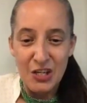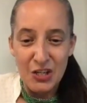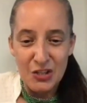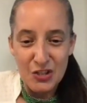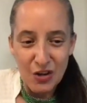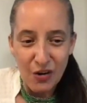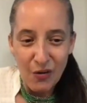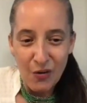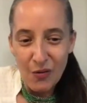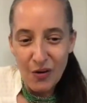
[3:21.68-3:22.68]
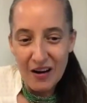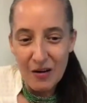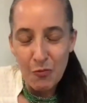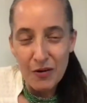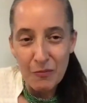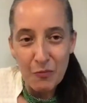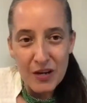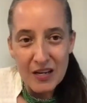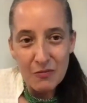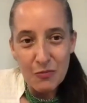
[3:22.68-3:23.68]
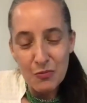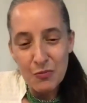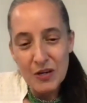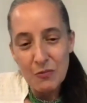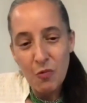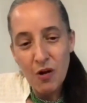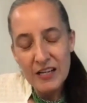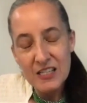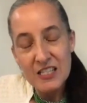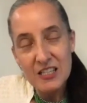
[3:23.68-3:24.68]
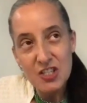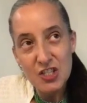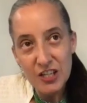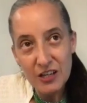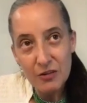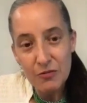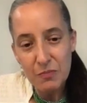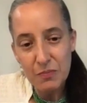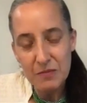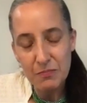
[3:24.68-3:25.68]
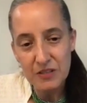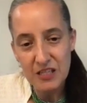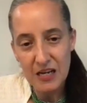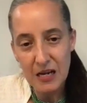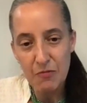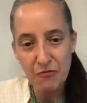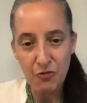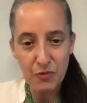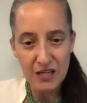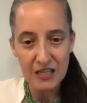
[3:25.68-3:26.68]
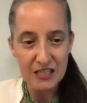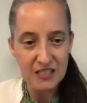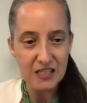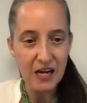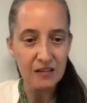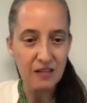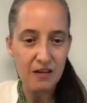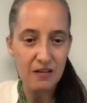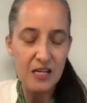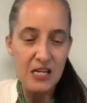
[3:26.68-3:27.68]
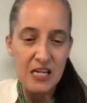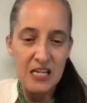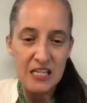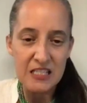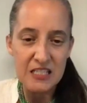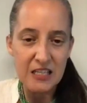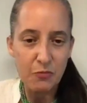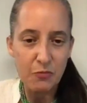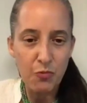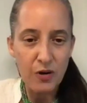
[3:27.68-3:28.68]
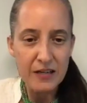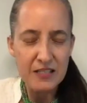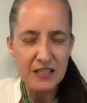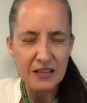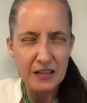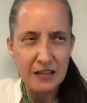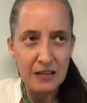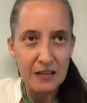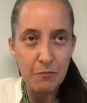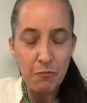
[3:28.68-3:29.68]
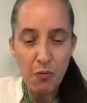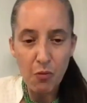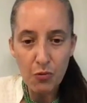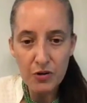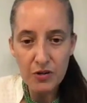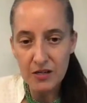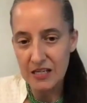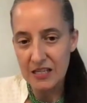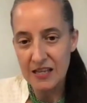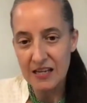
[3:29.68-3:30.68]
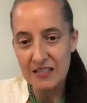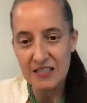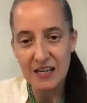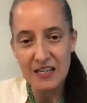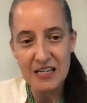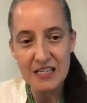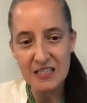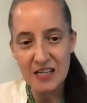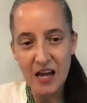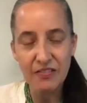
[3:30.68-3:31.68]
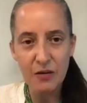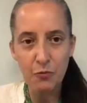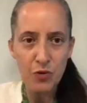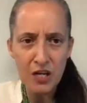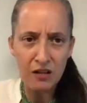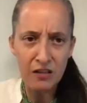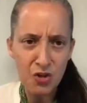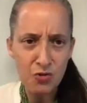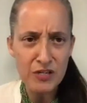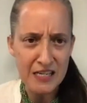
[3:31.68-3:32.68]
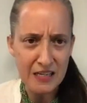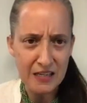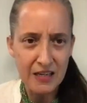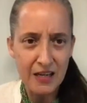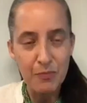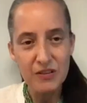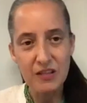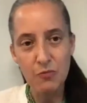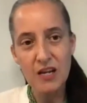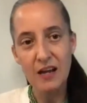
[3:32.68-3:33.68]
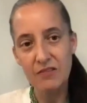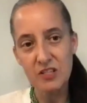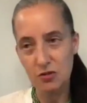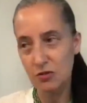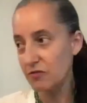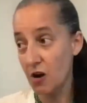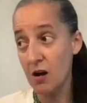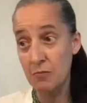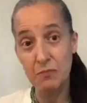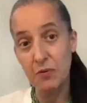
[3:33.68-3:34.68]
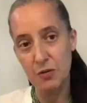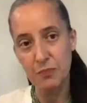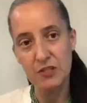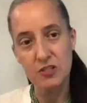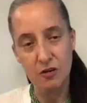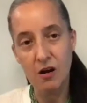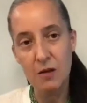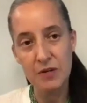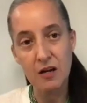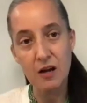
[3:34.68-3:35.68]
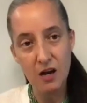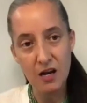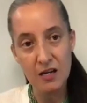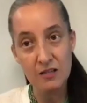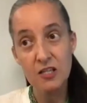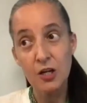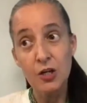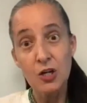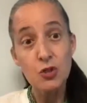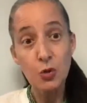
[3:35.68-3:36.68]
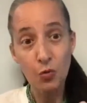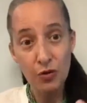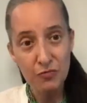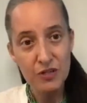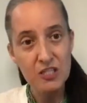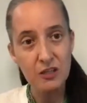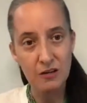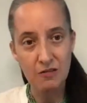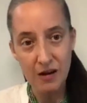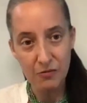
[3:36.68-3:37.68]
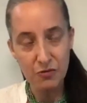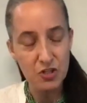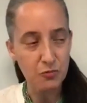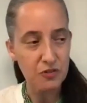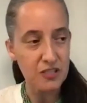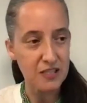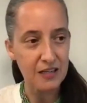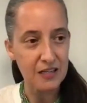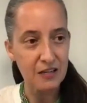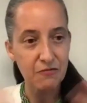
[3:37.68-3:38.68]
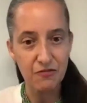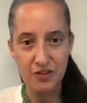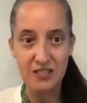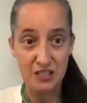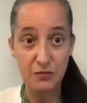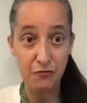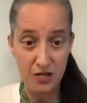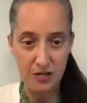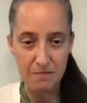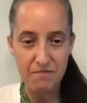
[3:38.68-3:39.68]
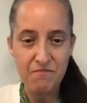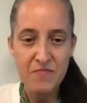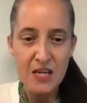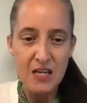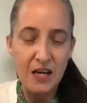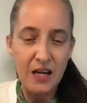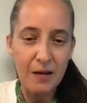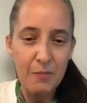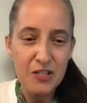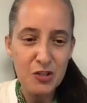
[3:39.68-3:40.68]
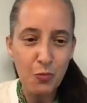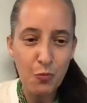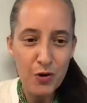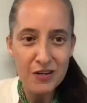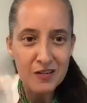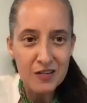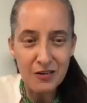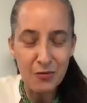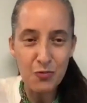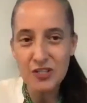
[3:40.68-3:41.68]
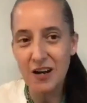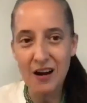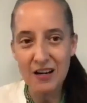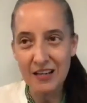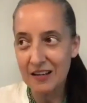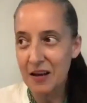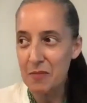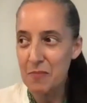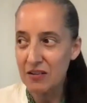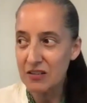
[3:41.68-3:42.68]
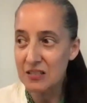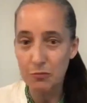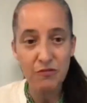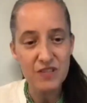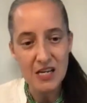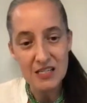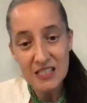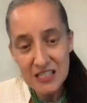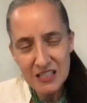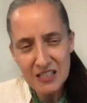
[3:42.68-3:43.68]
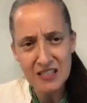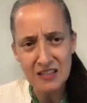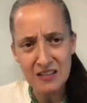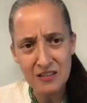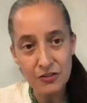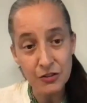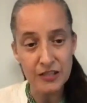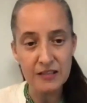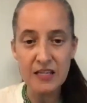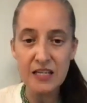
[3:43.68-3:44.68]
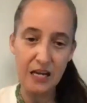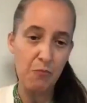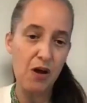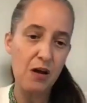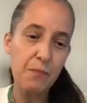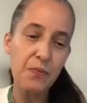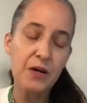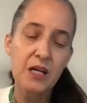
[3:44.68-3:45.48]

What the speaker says: So what we wanted to share with people today before we get in dialogue is that what's important in that study is not that we all agree, but that we have this sort of common purpose or common cause toward which and around which we're studying. And for us, that's freedom. So we're talking about some of the ideas and the learning that came up